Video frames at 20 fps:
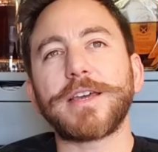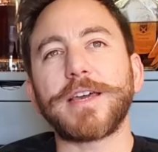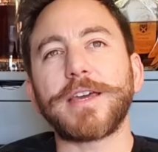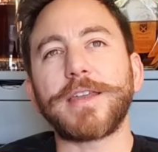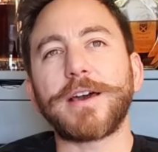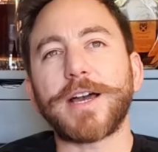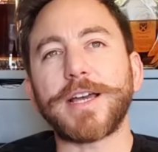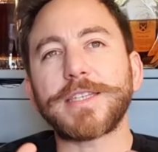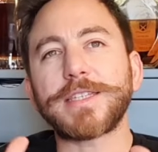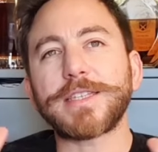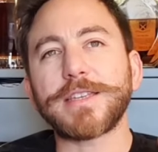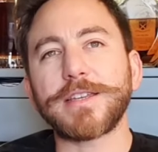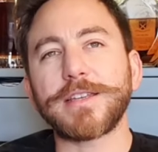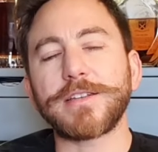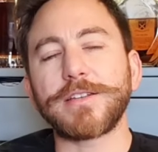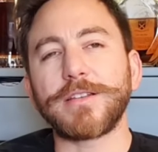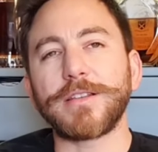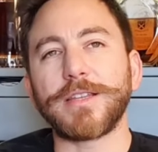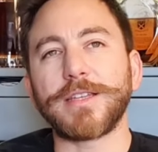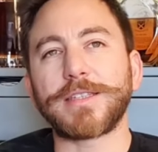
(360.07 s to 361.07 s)
a nice
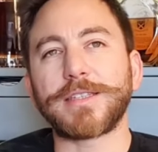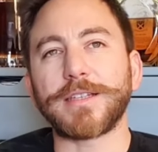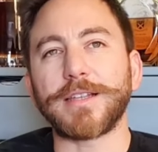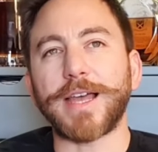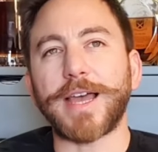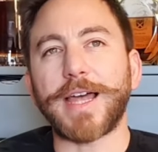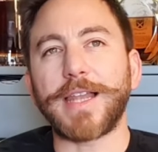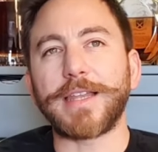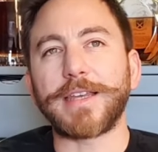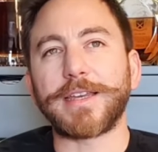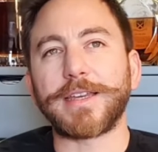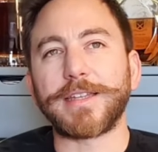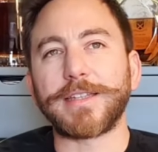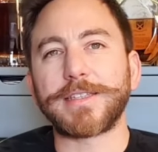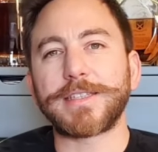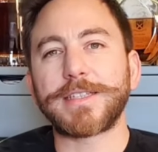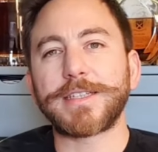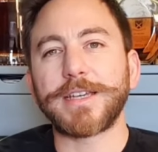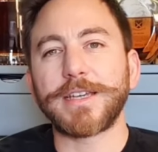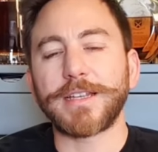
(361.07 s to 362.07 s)
little
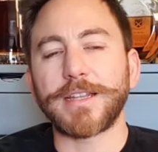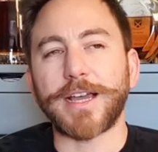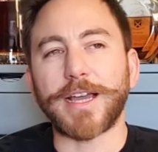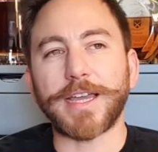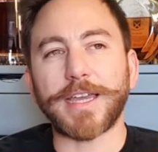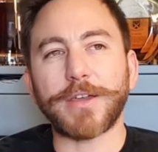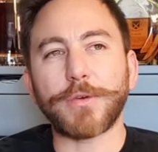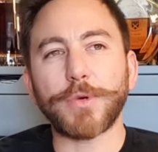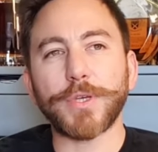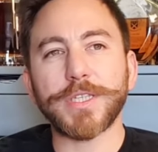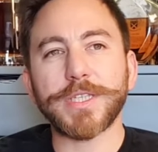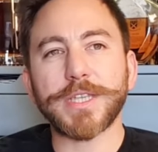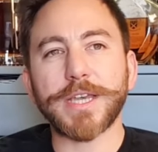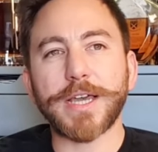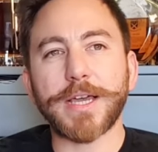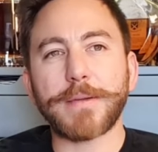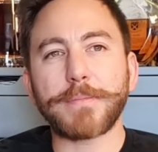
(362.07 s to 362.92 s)
elegance. Like, it was,